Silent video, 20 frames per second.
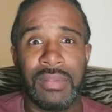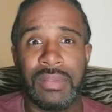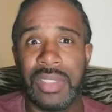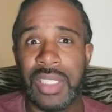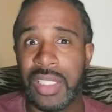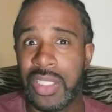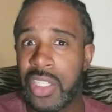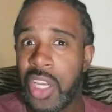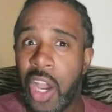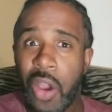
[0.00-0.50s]

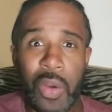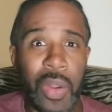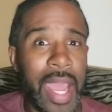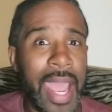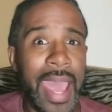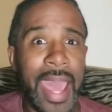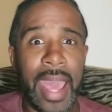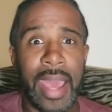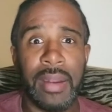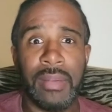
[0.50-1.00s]
Just know
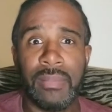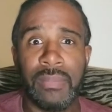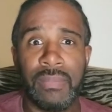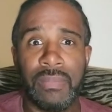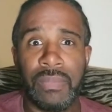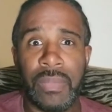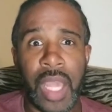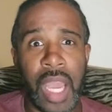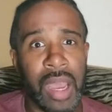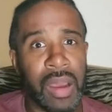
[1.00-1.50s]
that.
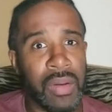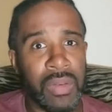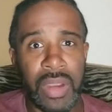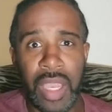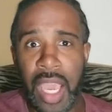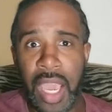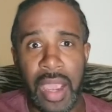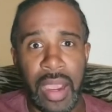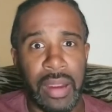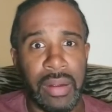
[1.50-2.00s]
I don't
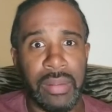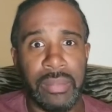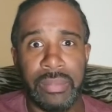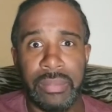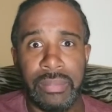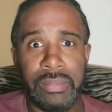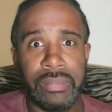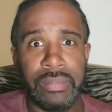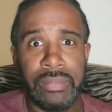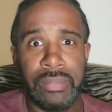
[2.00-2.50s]
care.
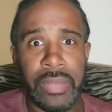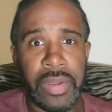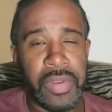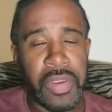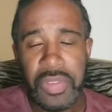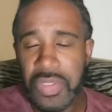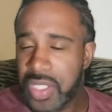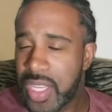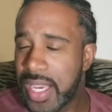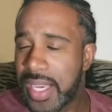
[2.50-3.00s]

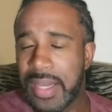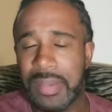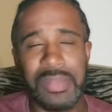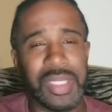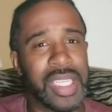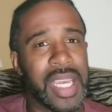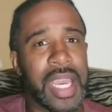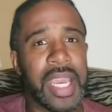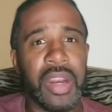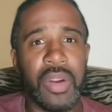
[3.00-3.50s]
You say I'm
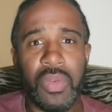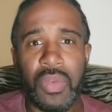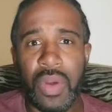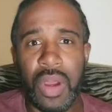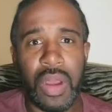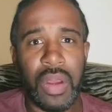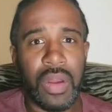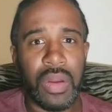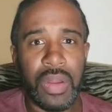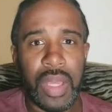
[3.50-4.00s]
saying it
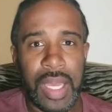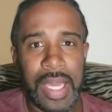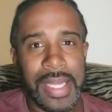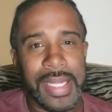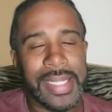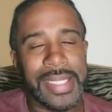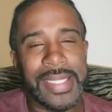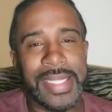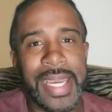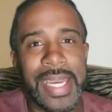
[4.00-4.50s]
wrong.
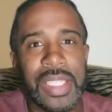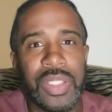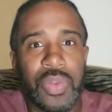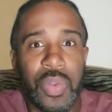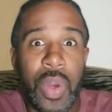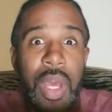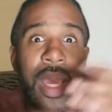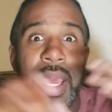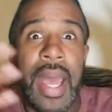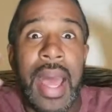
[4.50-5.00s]
Is guess
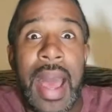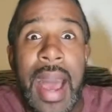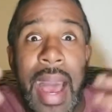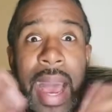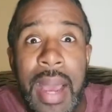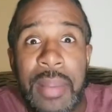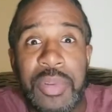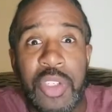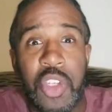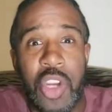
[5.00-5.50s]
what?
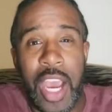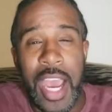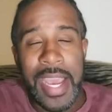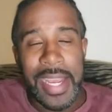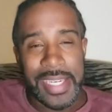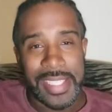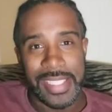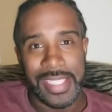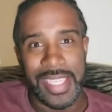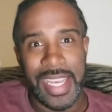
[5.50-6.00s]
I'm
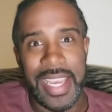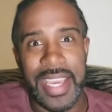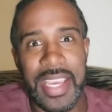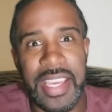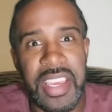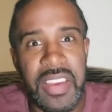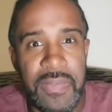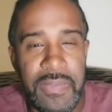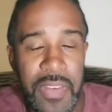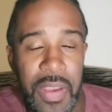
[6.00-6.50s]
trying to say it.
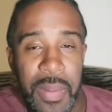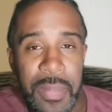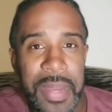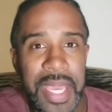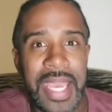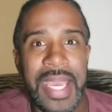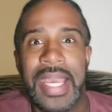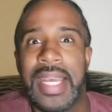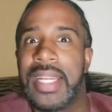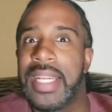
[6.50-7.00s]
You feel
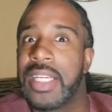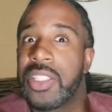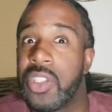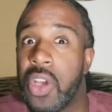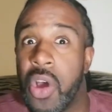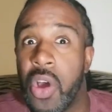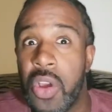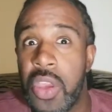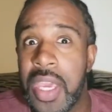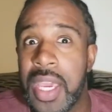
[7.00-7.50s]
me? That's
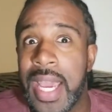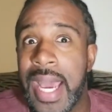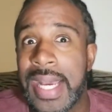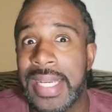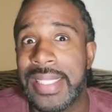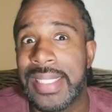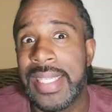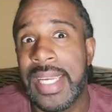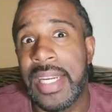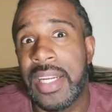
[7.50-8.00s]
all you
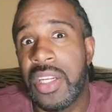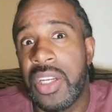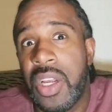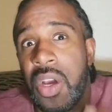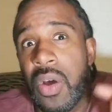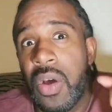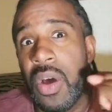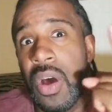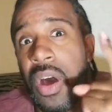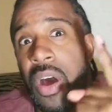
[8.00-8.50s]
guys need to know.